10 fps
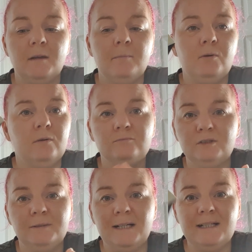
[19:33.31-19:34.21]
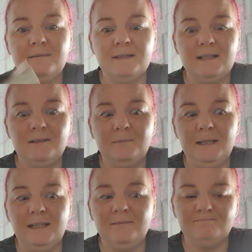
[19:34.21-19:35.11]
But no idea when that'll
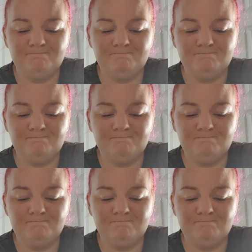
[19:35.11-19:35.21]
be.